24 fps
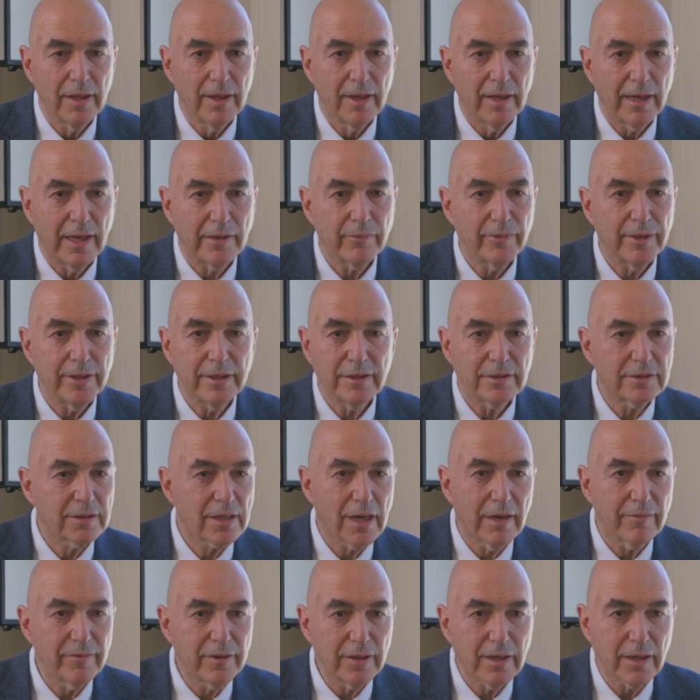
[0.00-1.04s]
And we
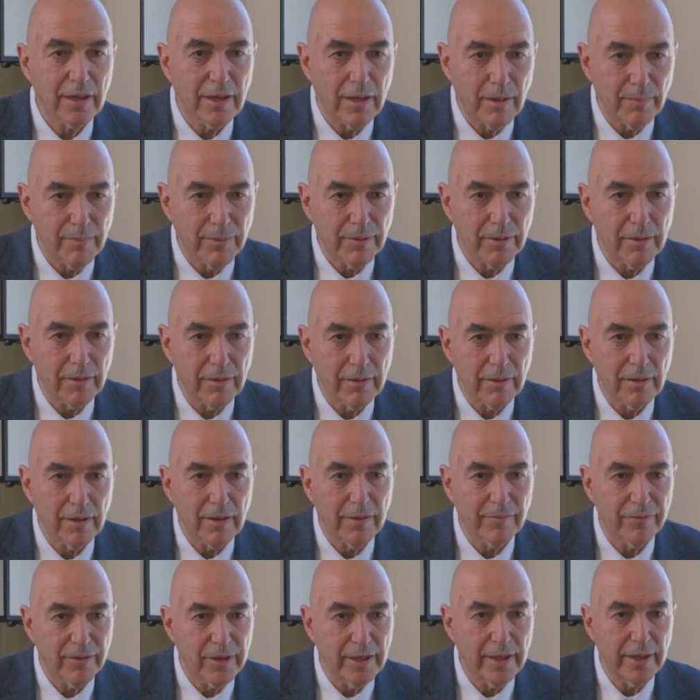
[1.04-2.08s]
discovered a couple
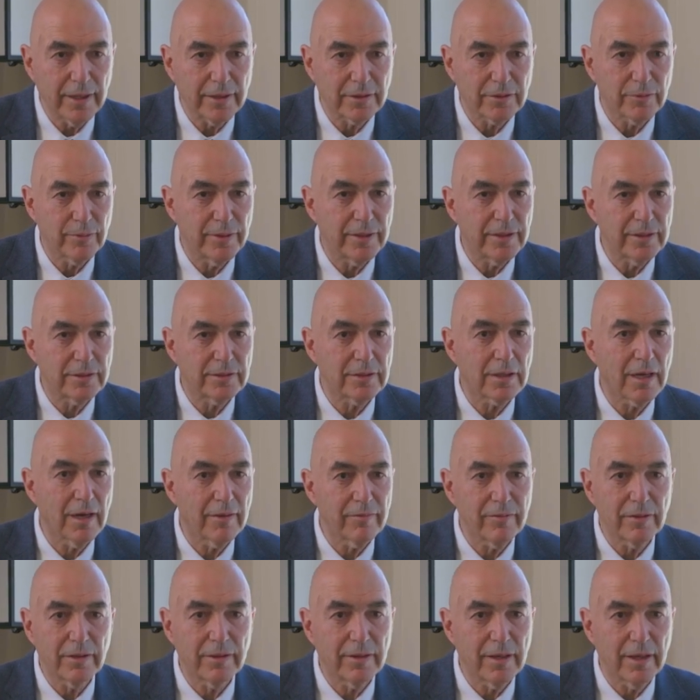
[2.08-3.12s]
of things. We
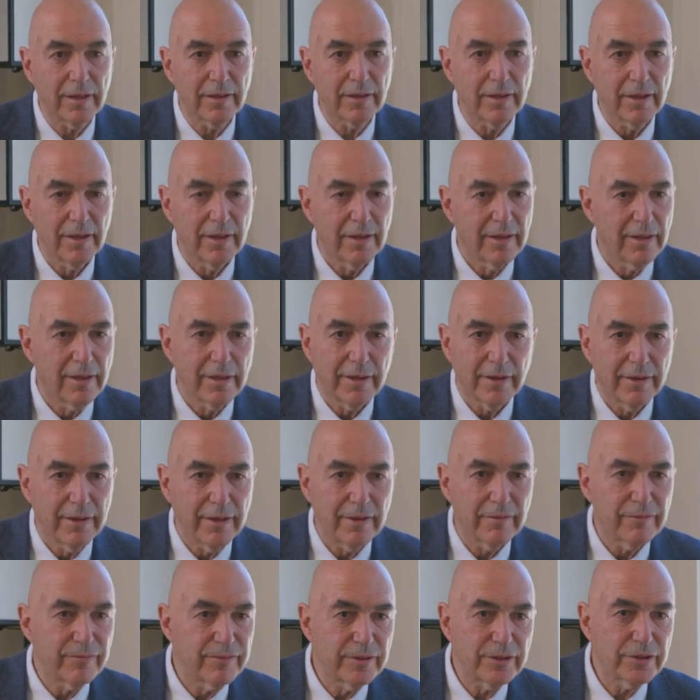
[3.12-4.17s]
discovered that the
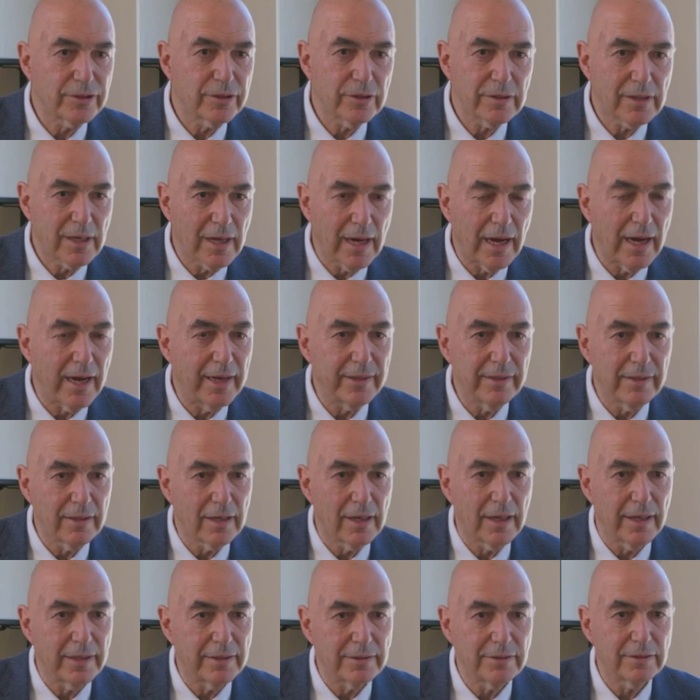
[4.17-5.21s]
official
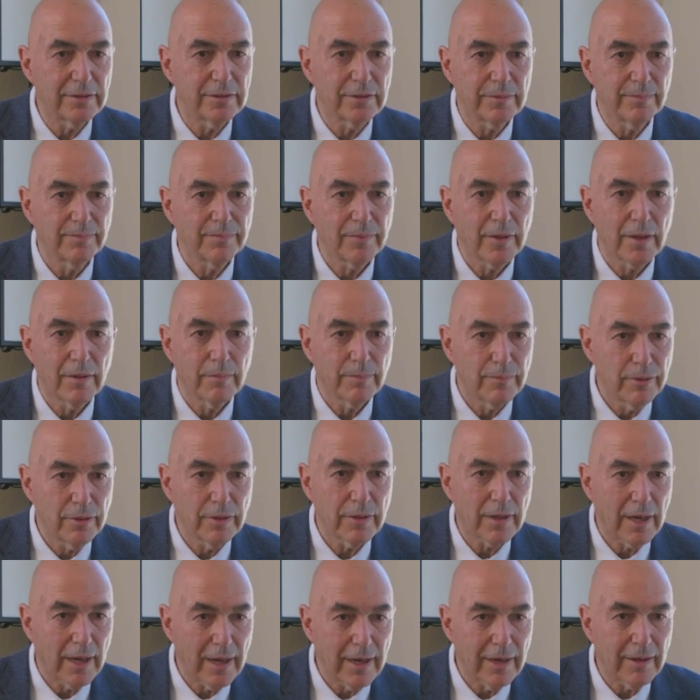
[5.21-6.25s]
guidelines put
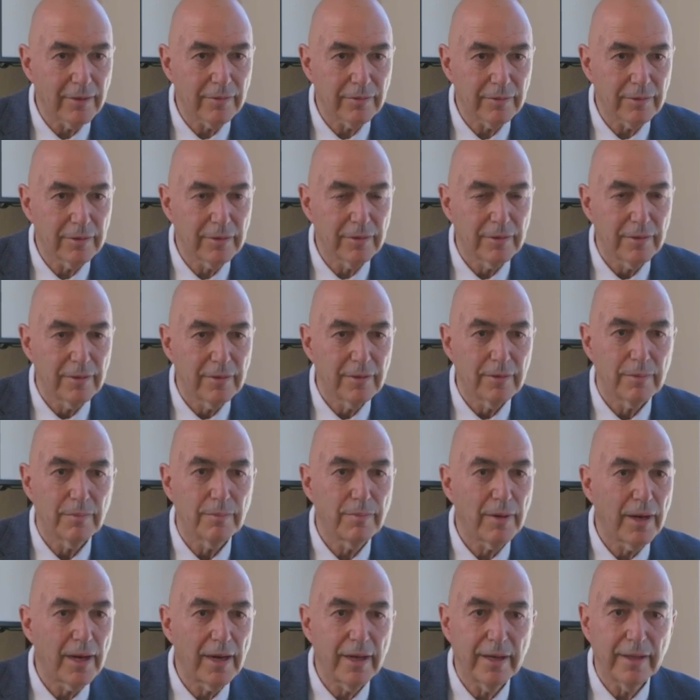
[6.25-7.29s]
out
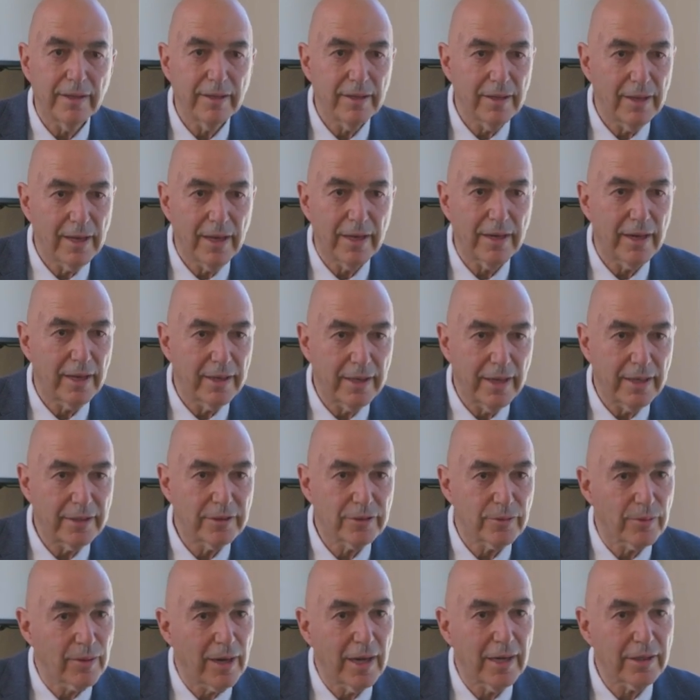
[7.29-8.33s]
by the
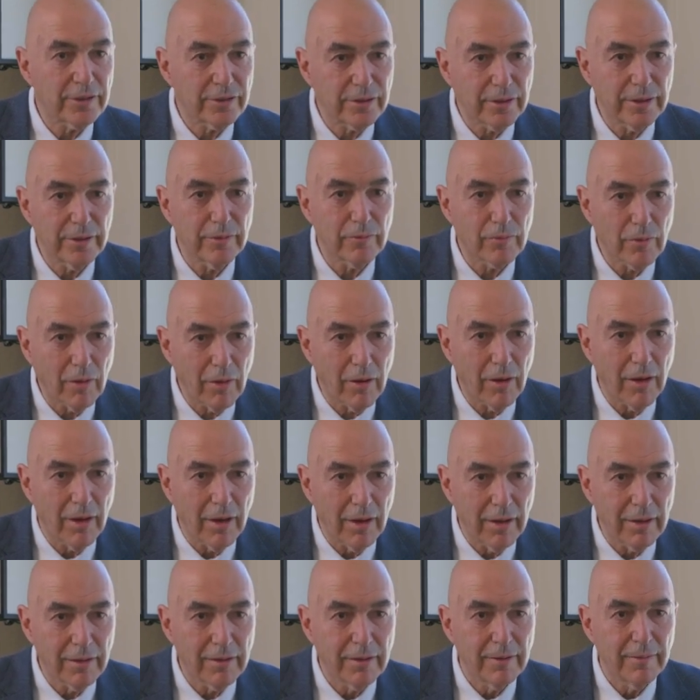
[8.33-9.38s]
NIH were actually wrong